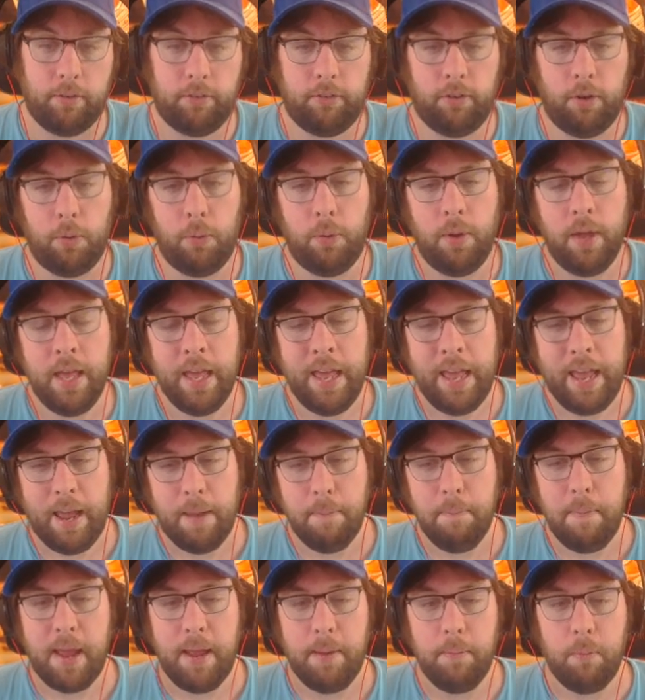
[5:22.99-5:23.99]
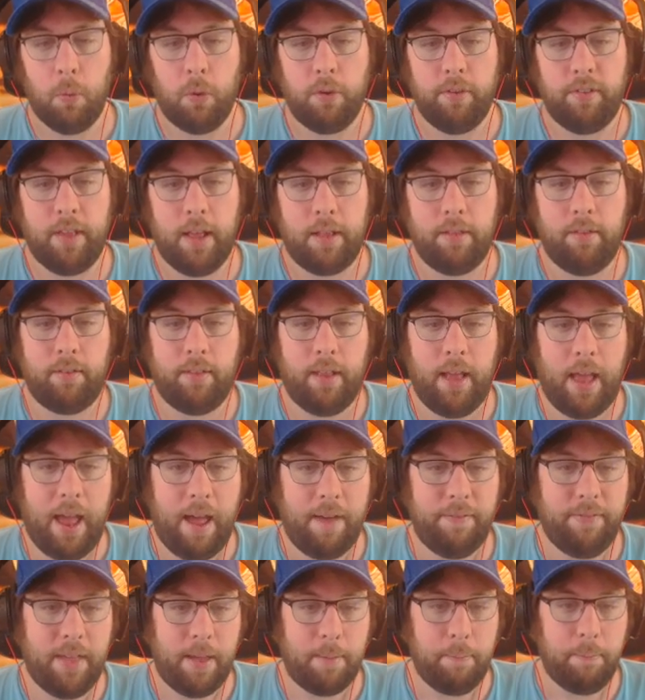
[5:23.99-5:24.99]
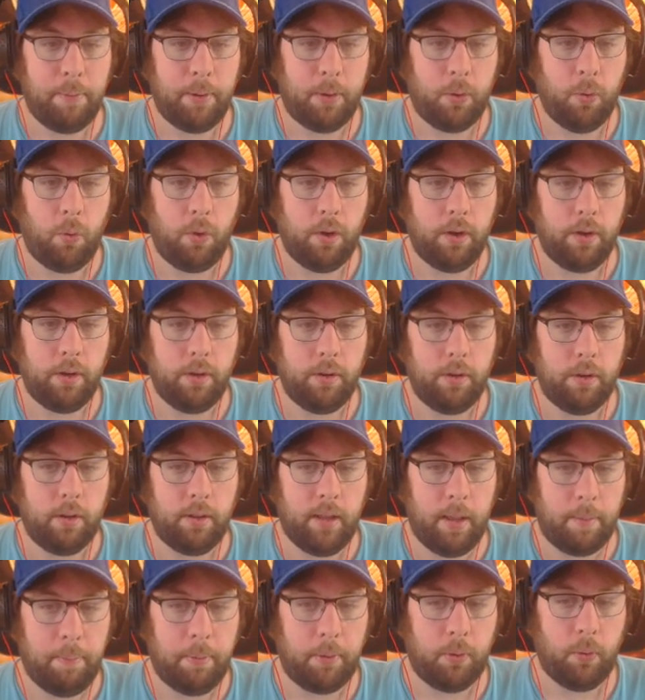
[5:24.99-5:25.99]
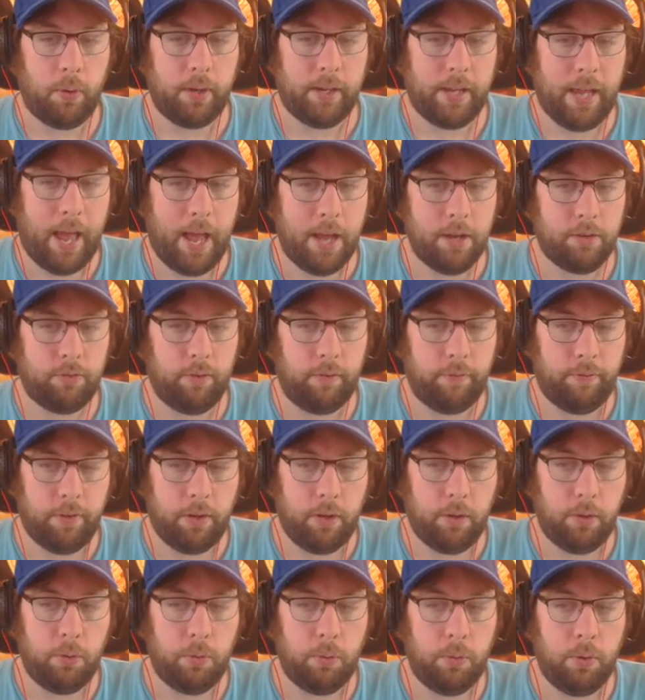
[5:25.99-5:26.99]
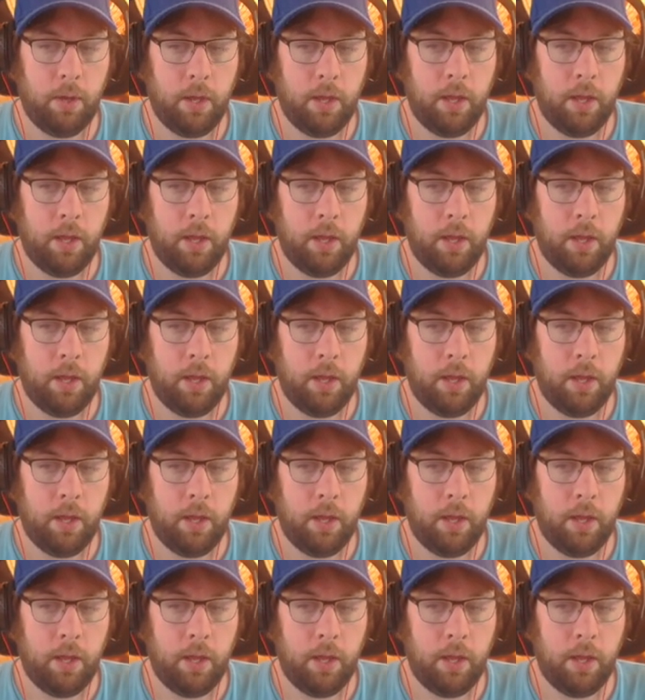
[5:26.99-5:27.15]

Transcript: So it made more sense to have that Bitcoin Cash review